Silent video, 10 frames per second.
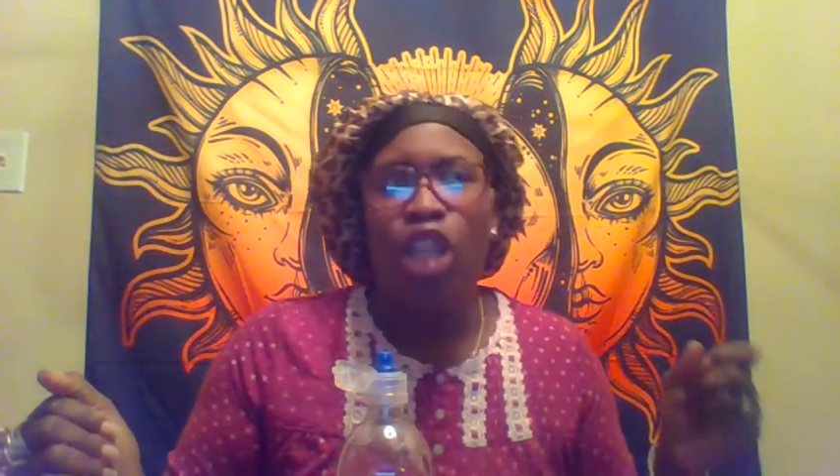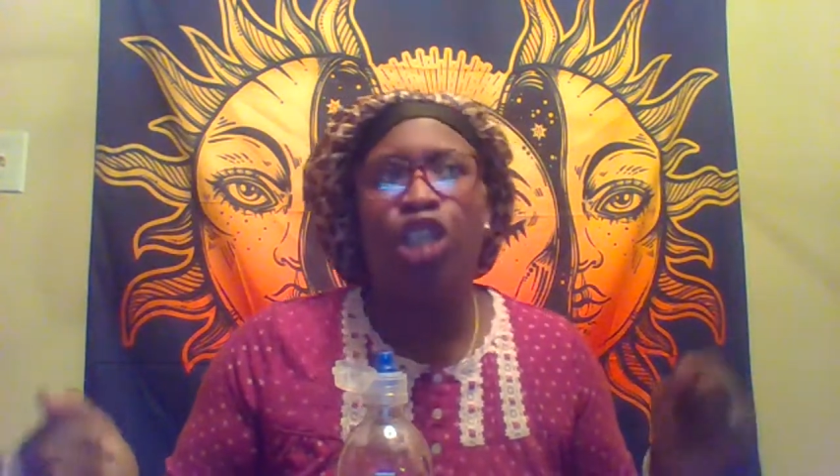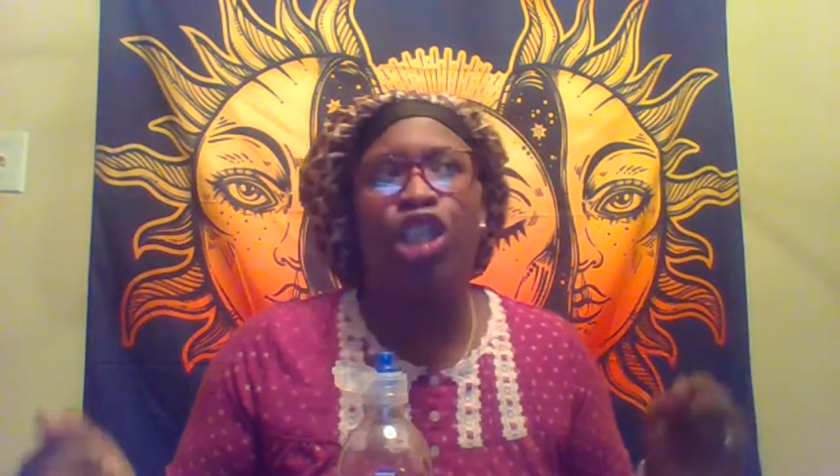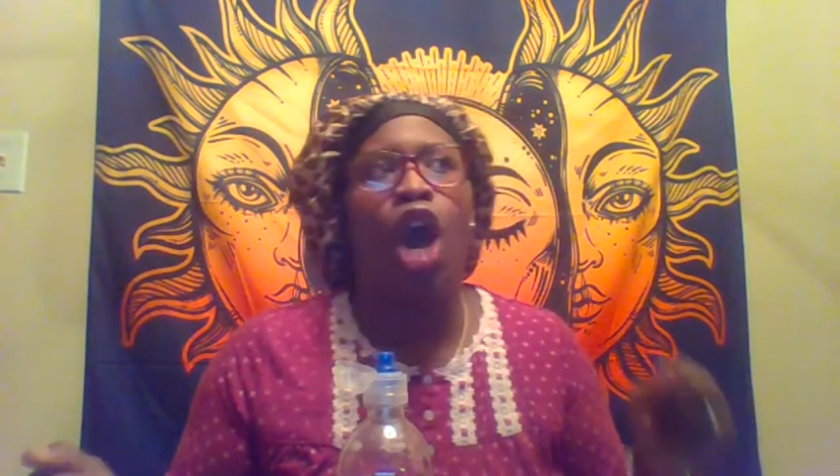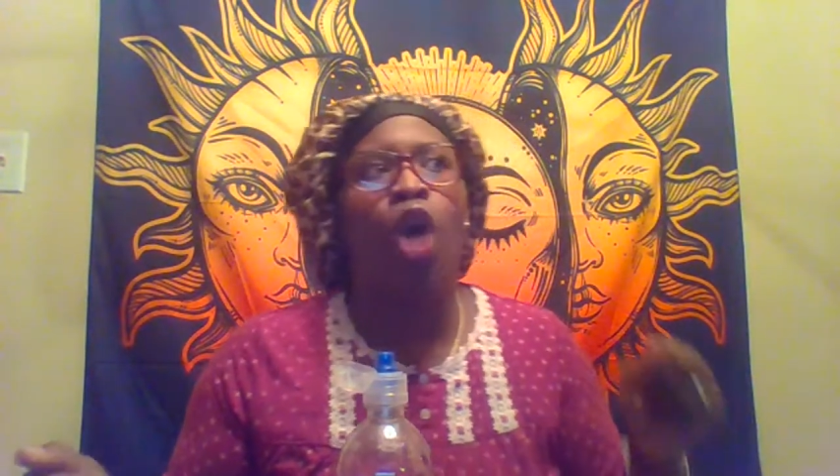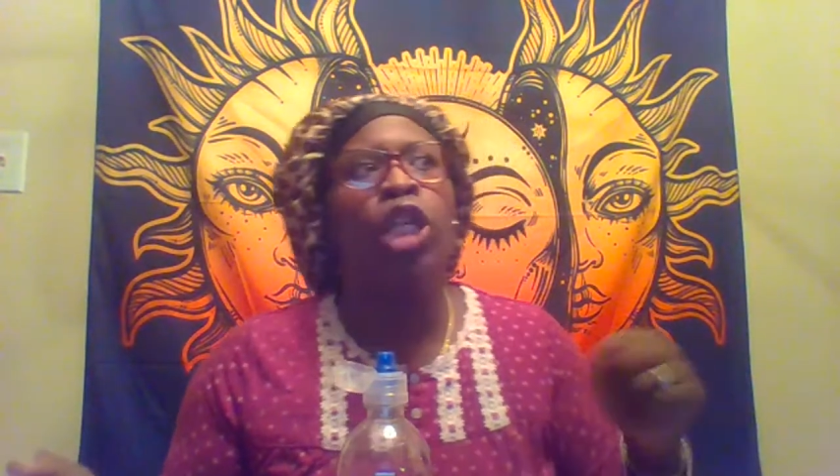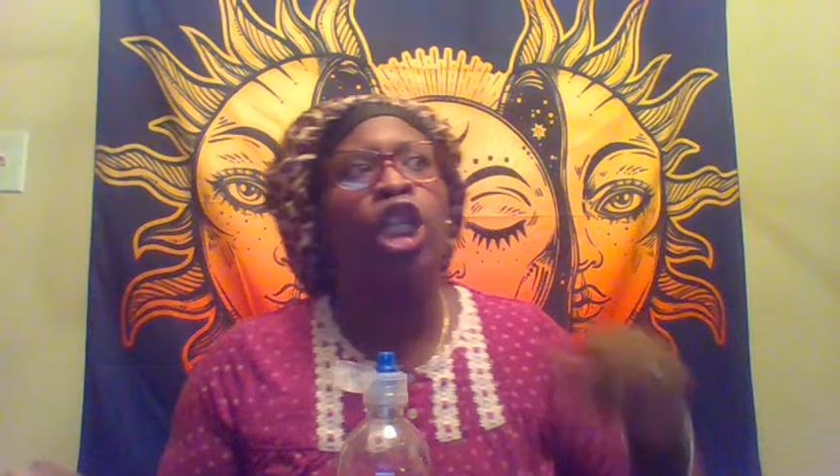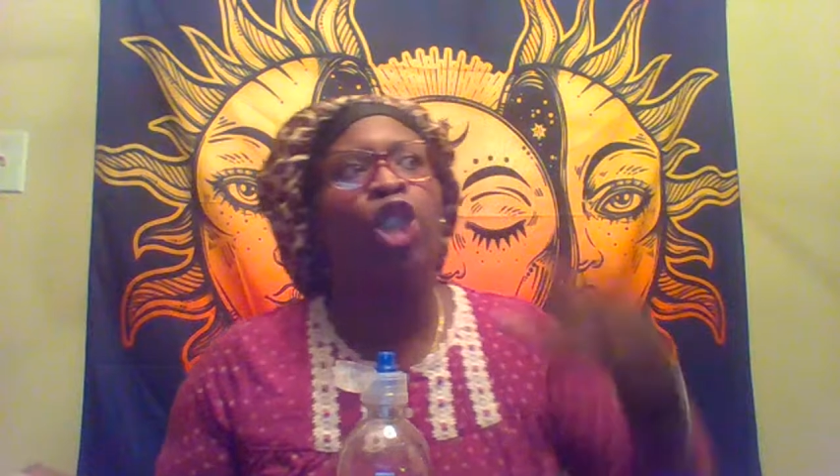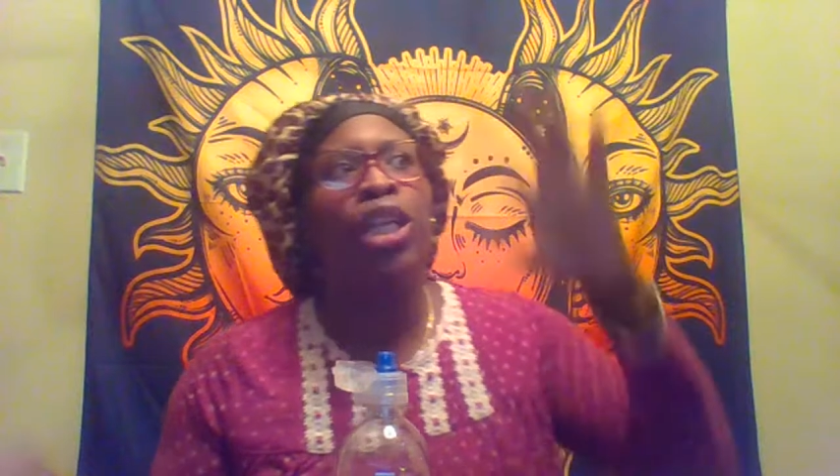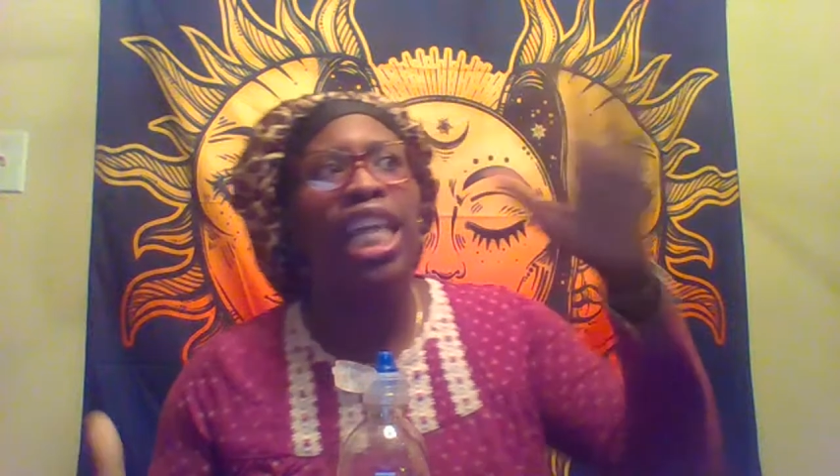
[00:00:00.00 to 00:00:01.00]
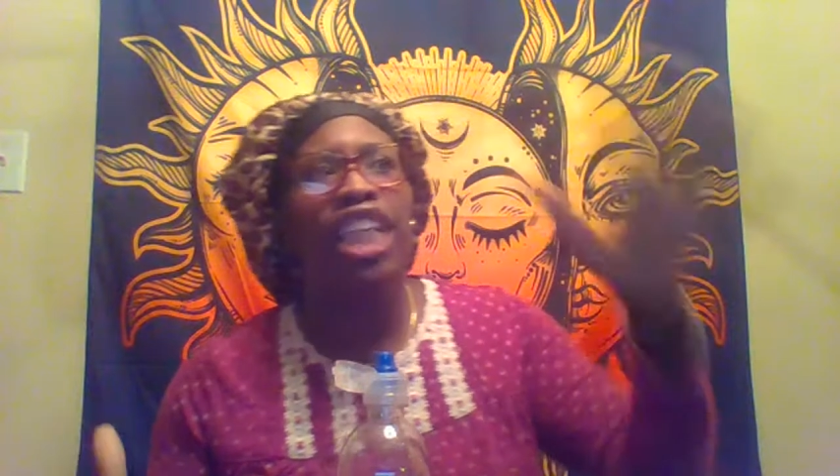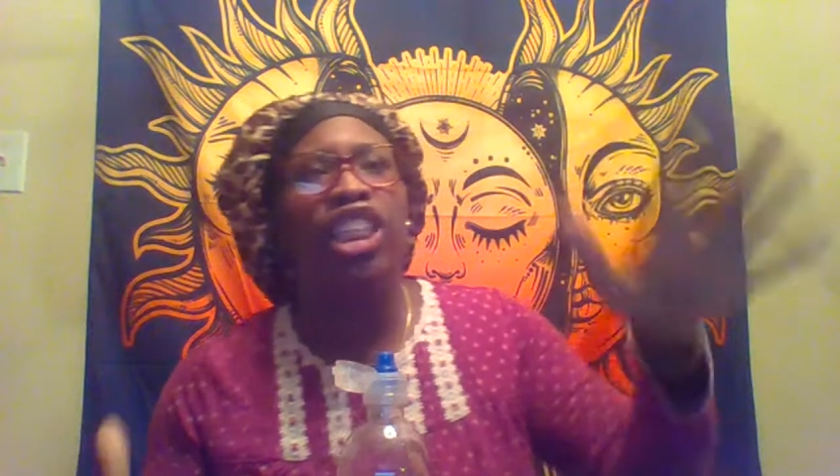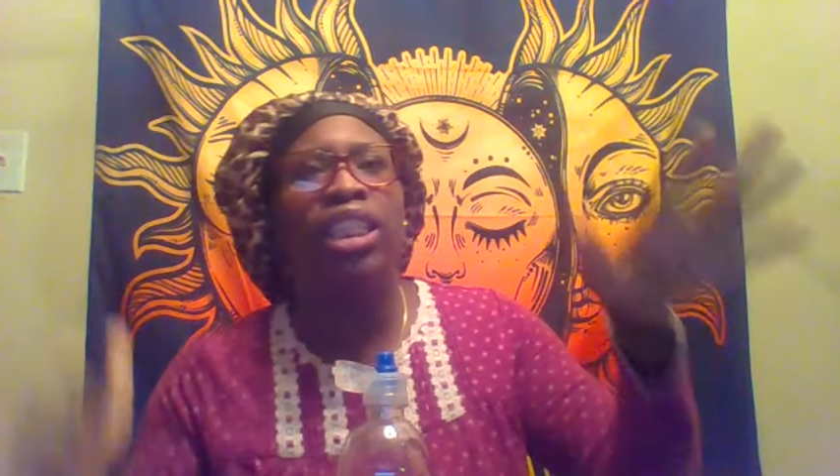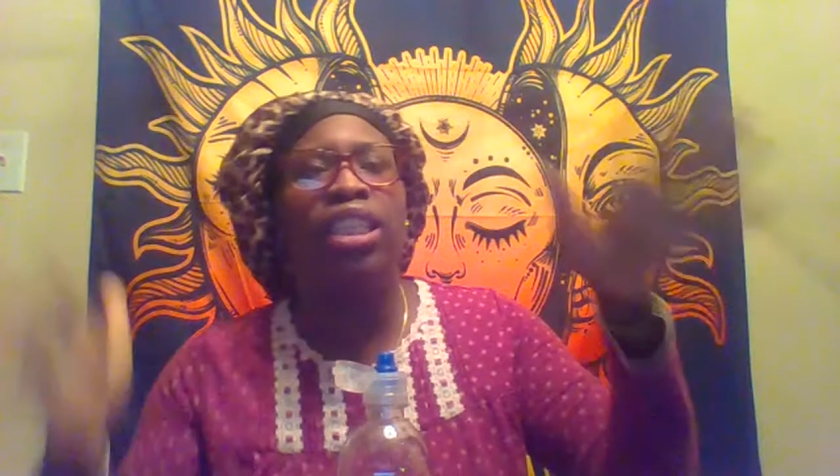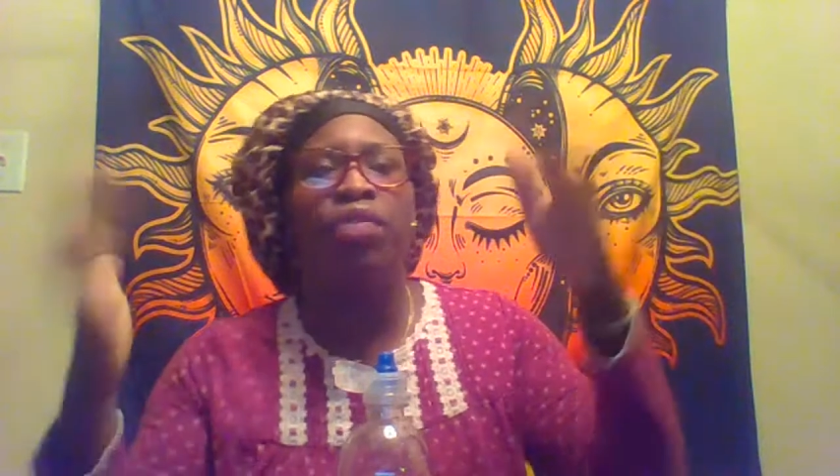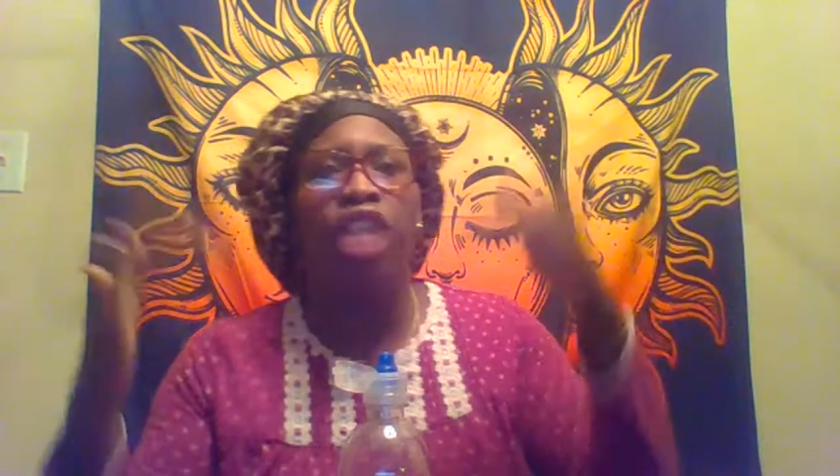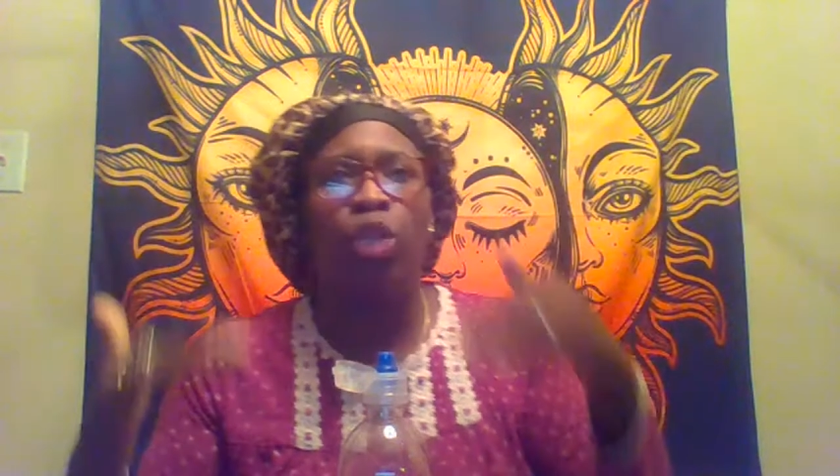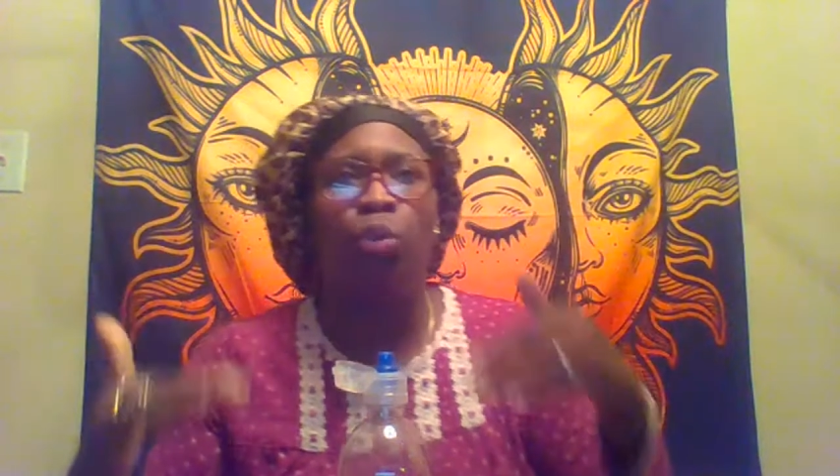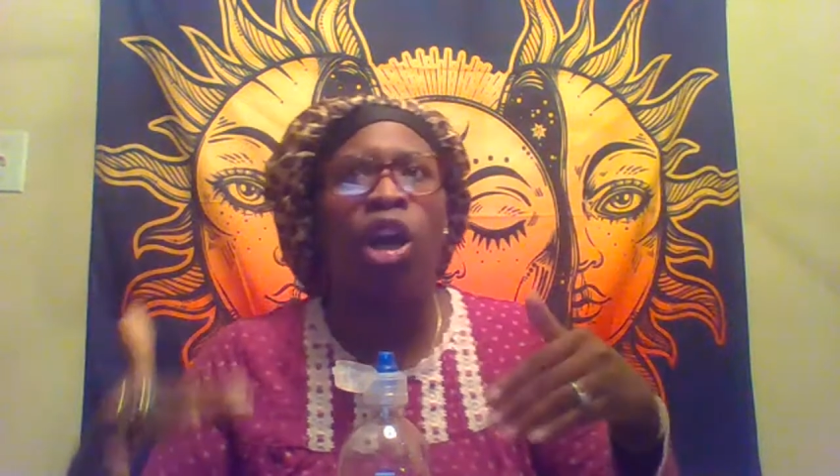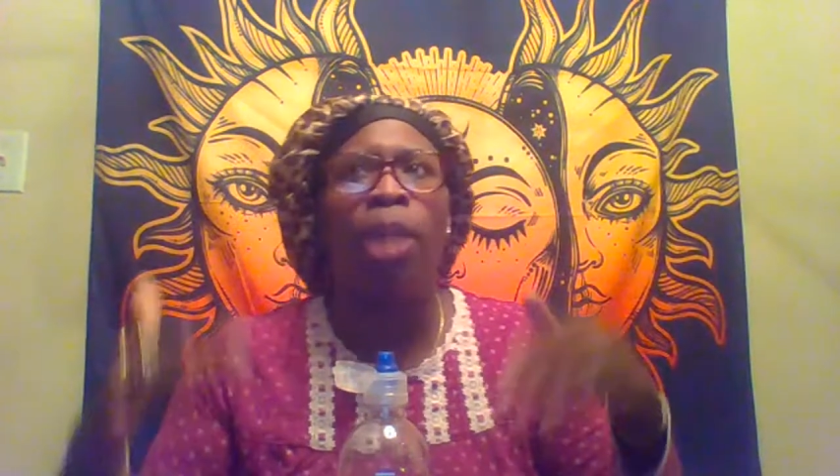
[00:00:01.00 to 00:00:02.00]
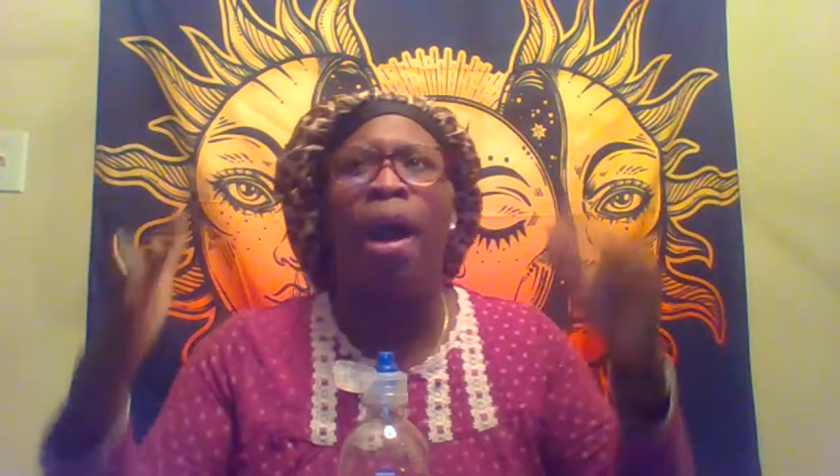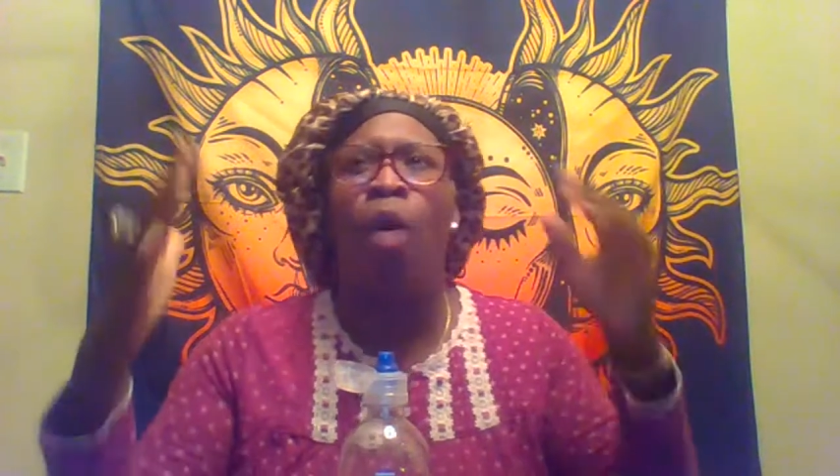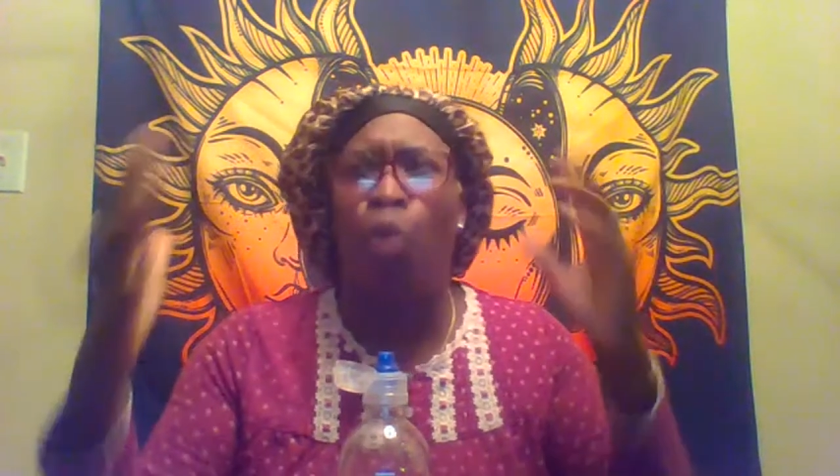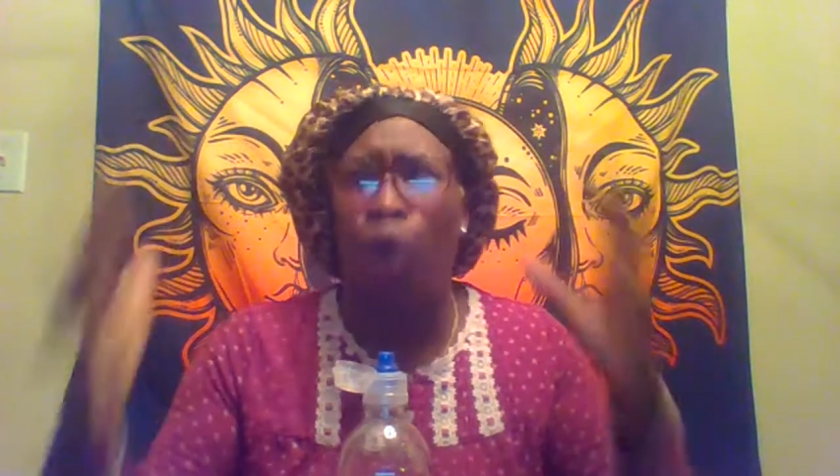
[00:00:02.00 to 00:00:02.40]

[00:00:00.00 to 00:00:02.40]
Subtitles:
So the traditions of this world about